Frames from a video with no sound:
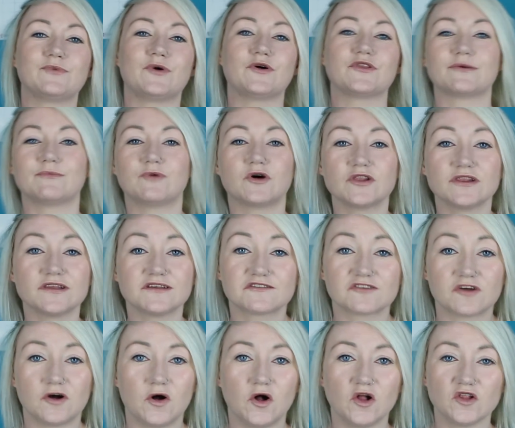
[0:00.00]
what the model is
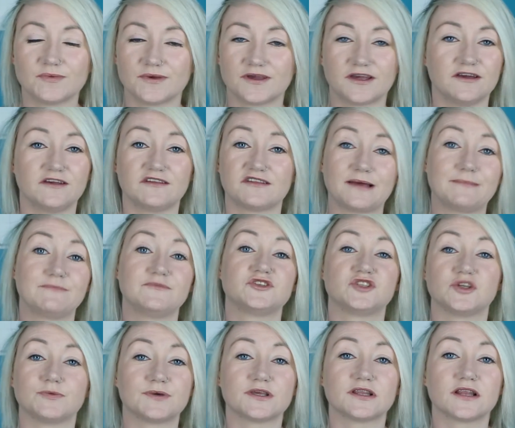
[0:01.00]
called because I'm
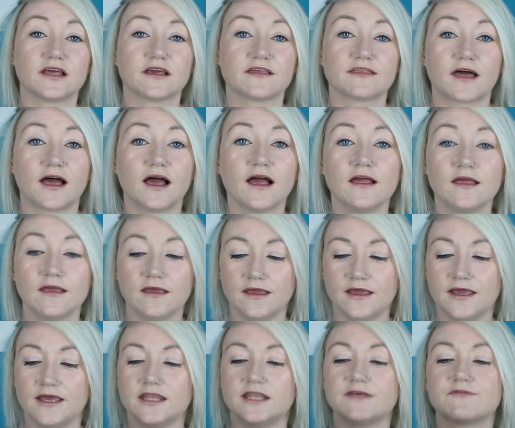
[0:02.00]
stupid like that.
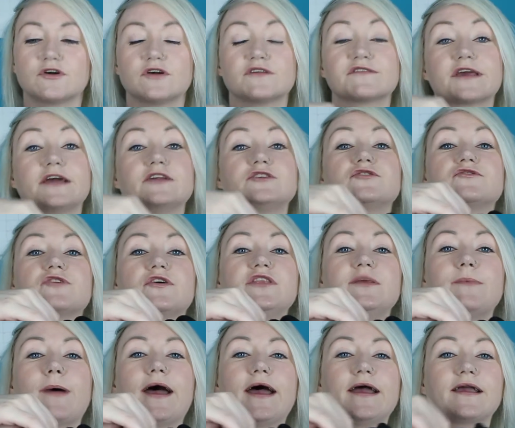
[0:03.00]
They've got Skechers on
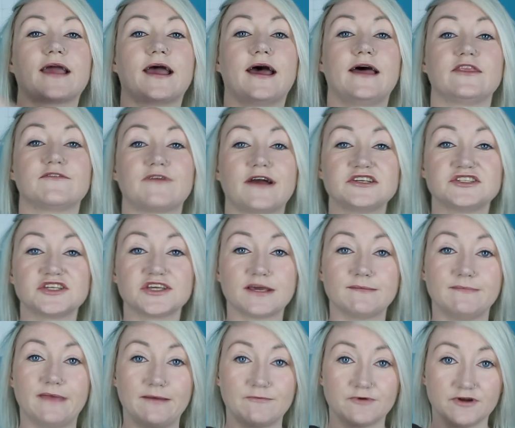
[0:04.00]
the back and they've actually
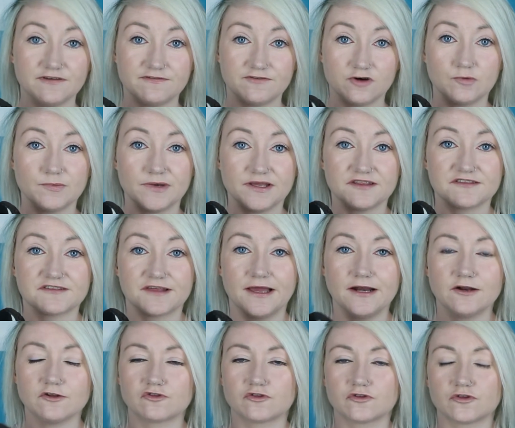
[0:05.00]
got memory foam
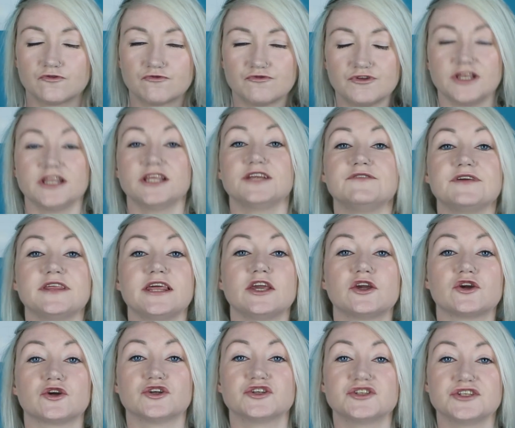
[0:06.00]
inside, so they're really
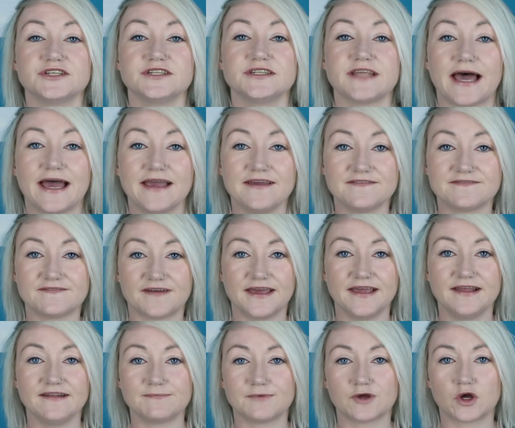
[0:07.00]
cushioned. I
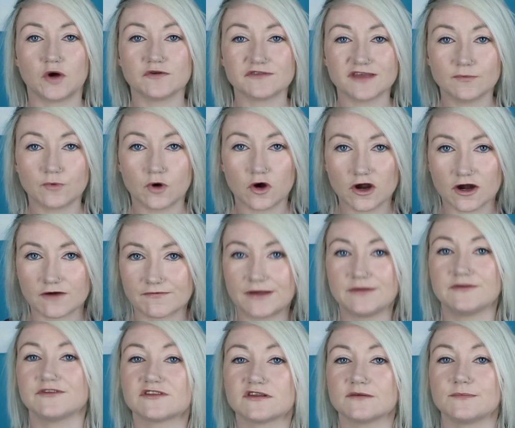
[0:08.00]
find because I walk
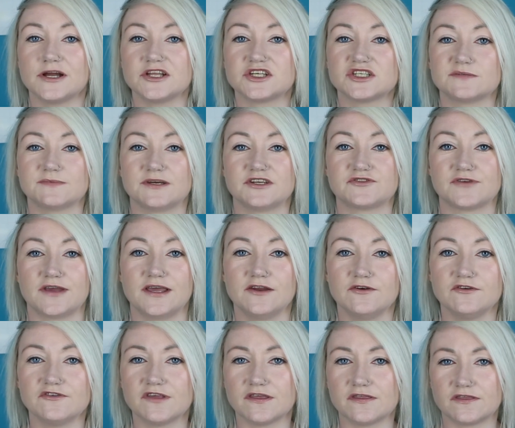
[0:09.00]
around so much in my
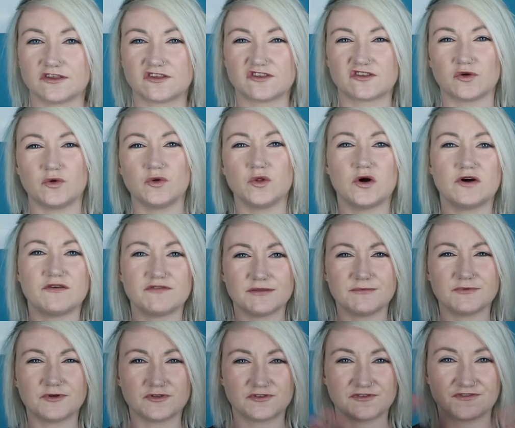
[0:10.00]
trainers, the sole of
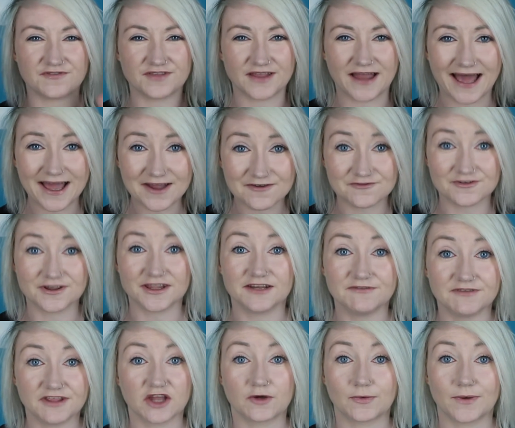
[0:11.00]
them goes flat
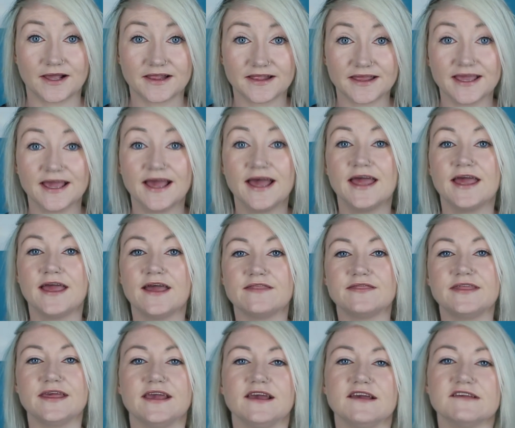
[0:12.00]
really quickly.
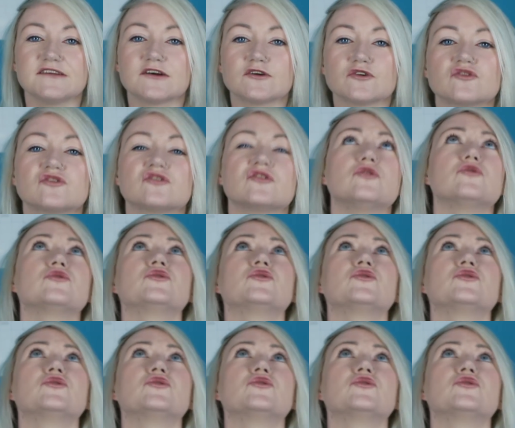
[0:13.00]
These are so